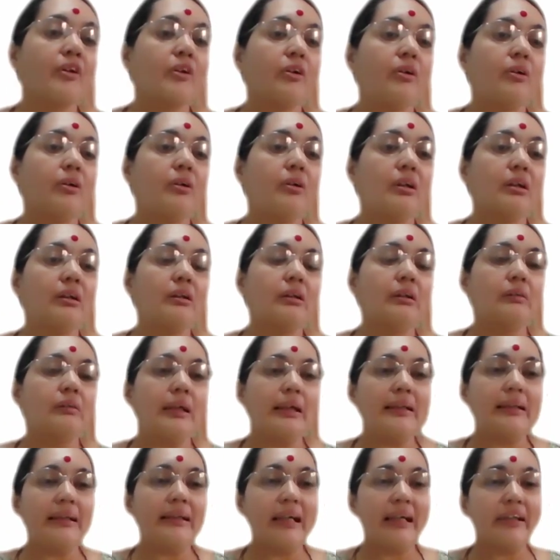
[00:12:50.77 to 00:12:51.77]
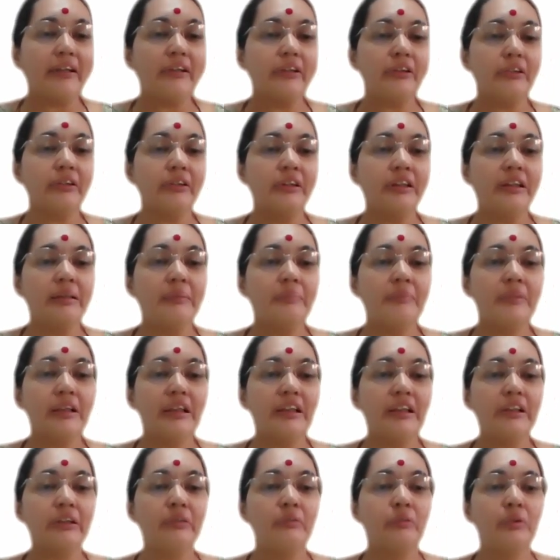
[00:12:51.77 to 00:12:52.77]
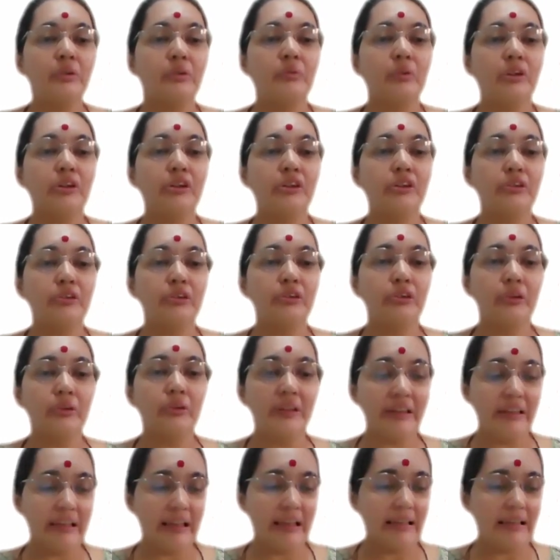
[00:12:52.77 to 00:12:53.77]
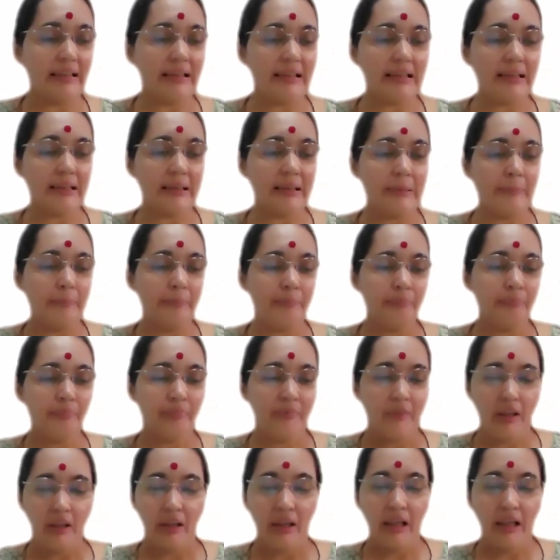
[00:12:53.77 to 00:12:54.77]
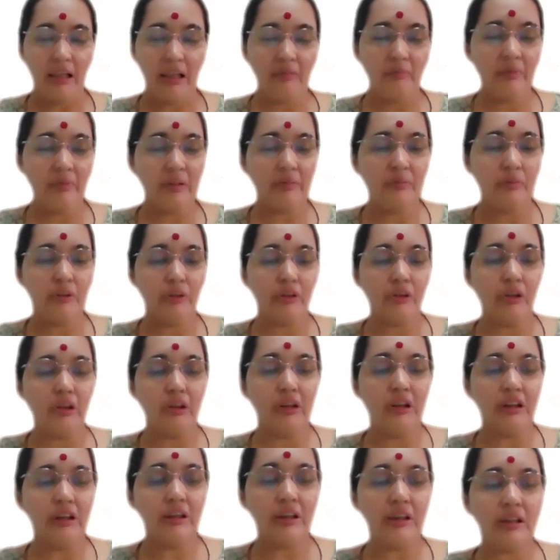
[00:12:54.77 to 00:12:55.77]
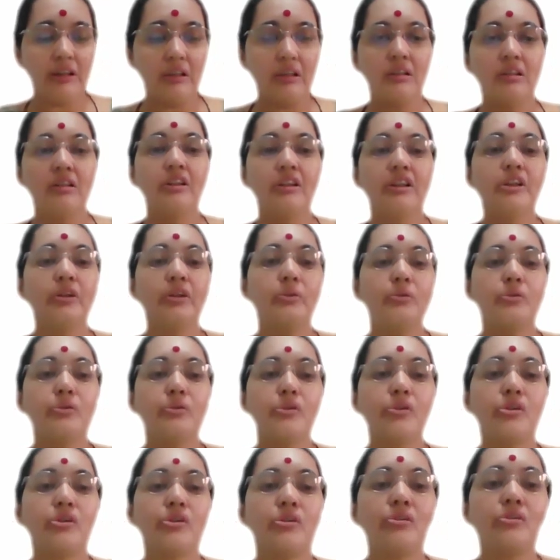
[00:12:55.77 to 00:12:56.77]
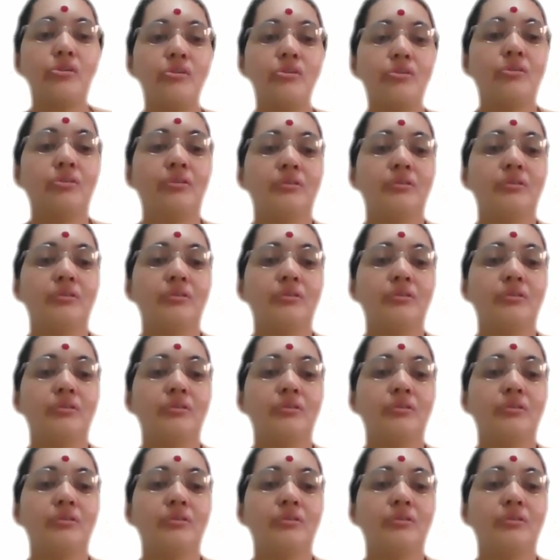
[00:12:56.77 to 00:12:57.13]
or an acronym that you would want to know it as, and we would call it news.